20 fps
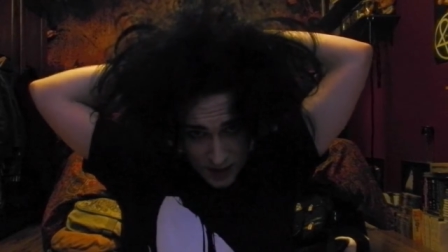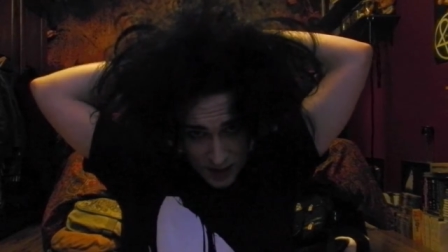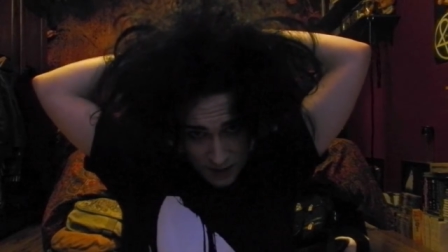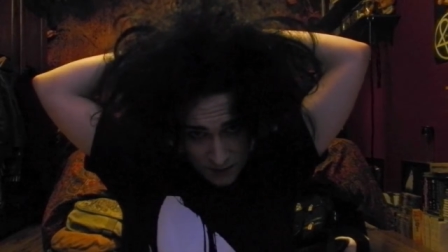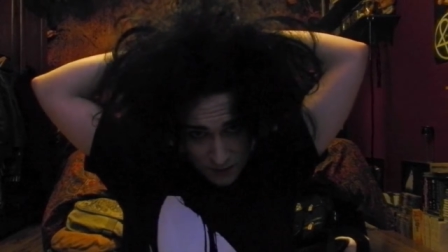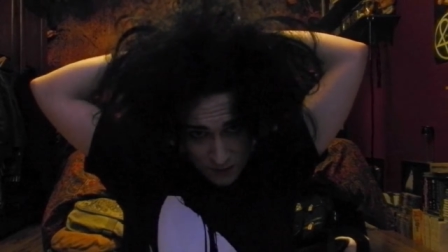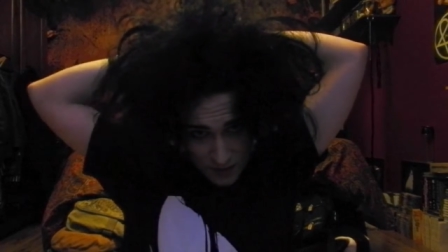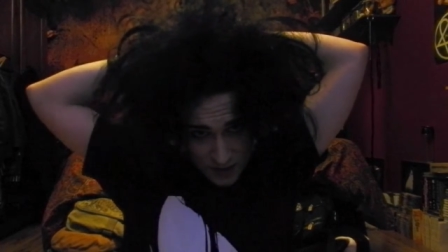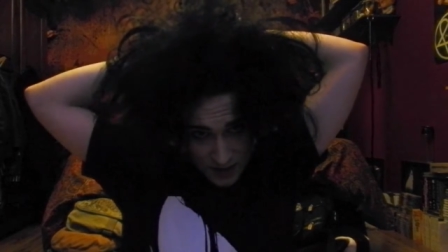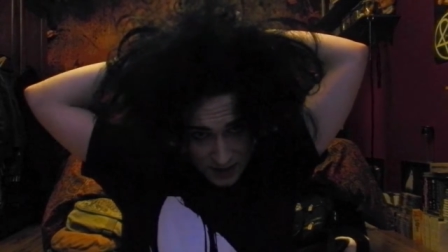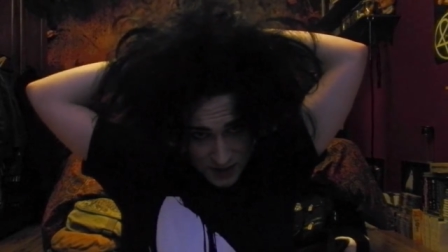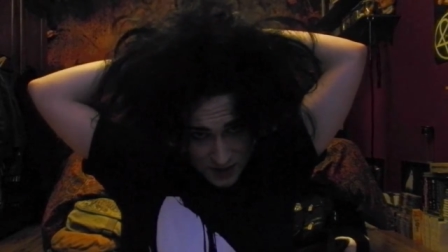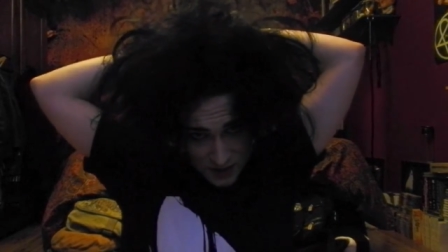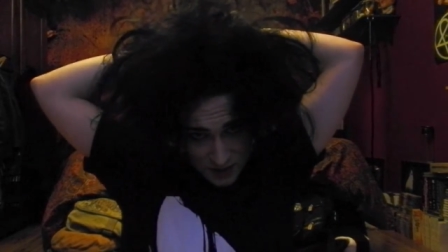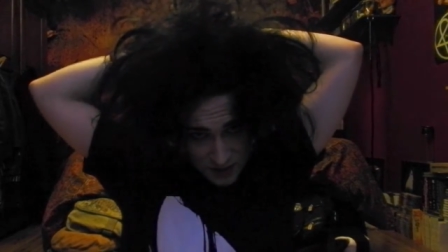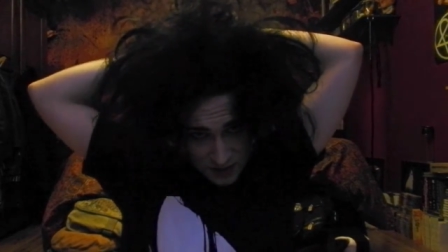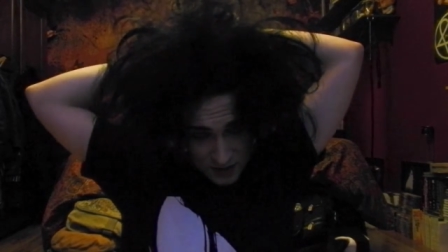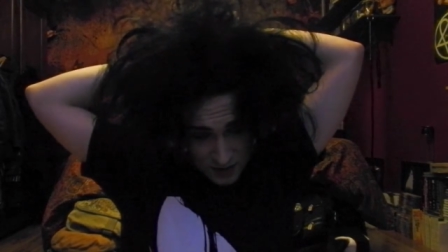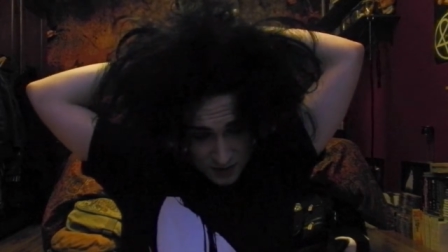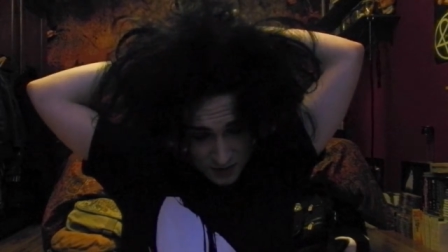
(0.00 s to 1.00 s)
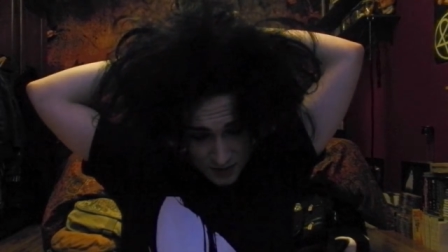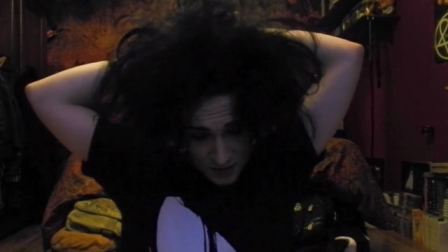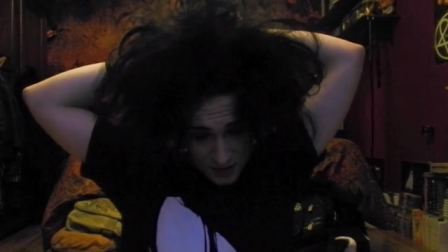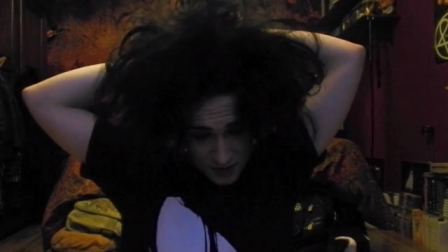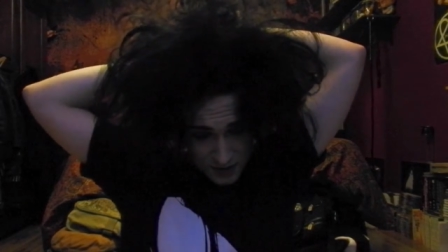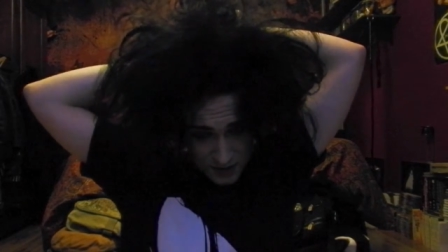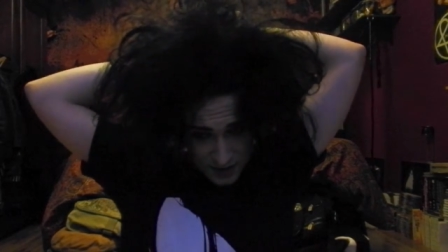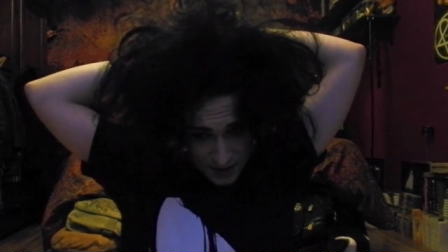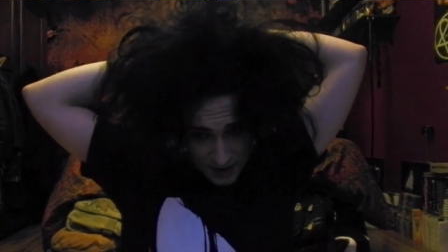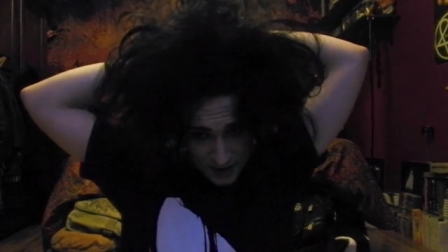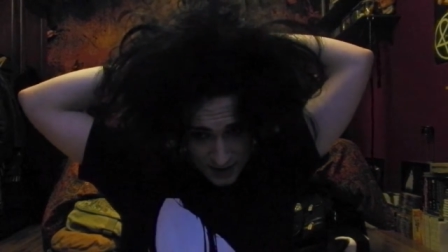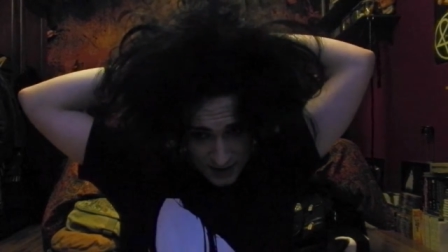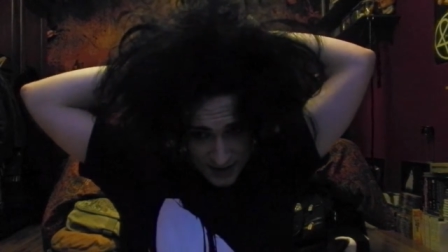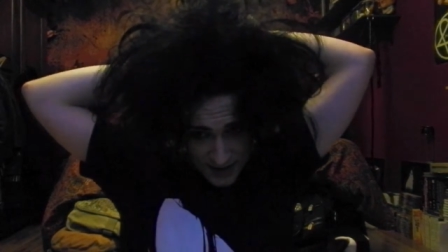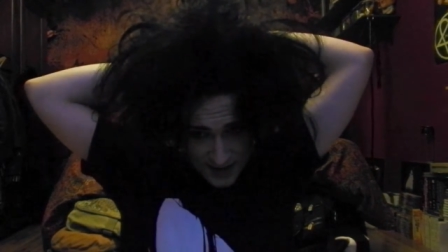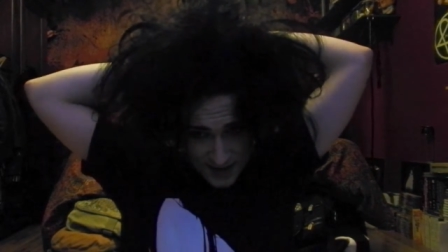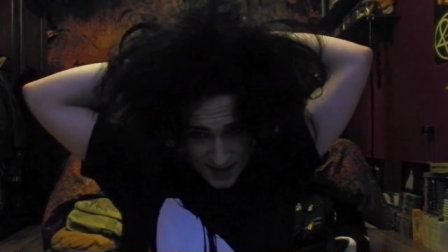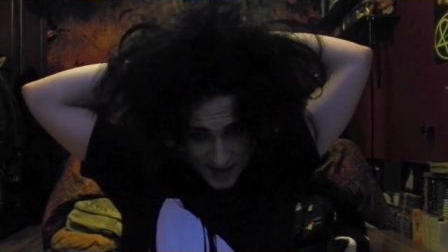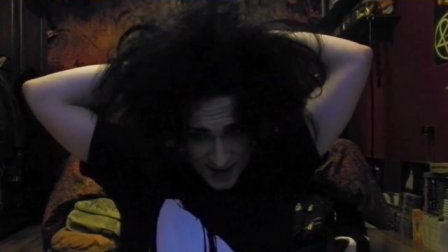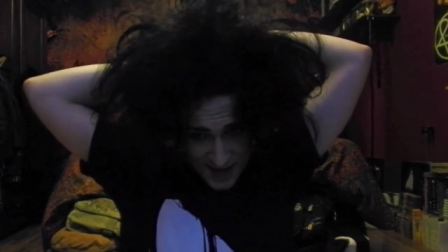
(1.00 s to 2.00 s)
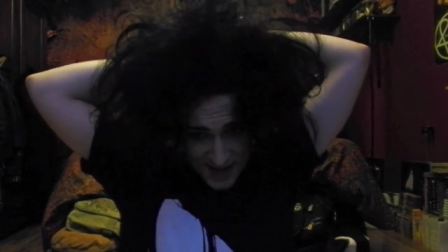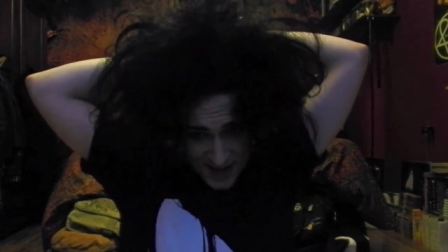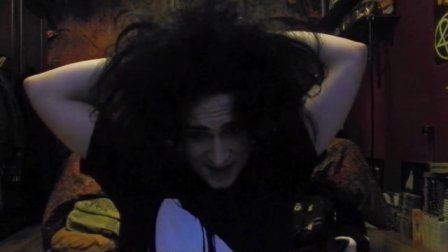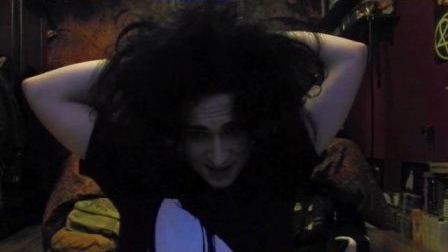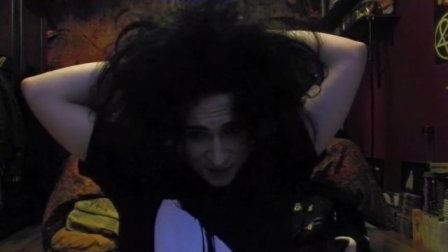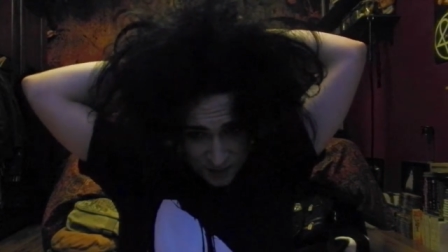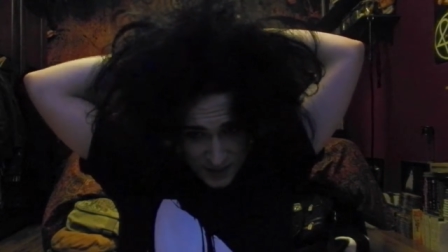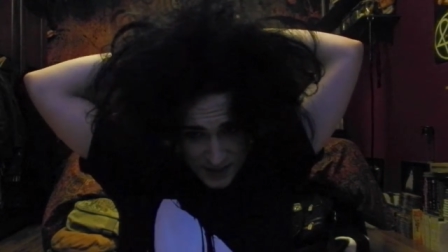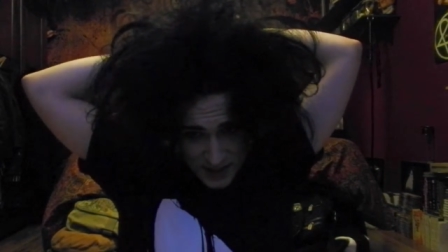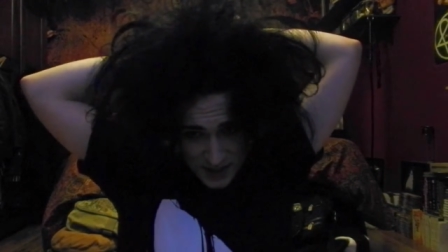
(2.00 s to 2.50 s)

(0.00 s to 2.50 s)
otherwise you're going to look a little bit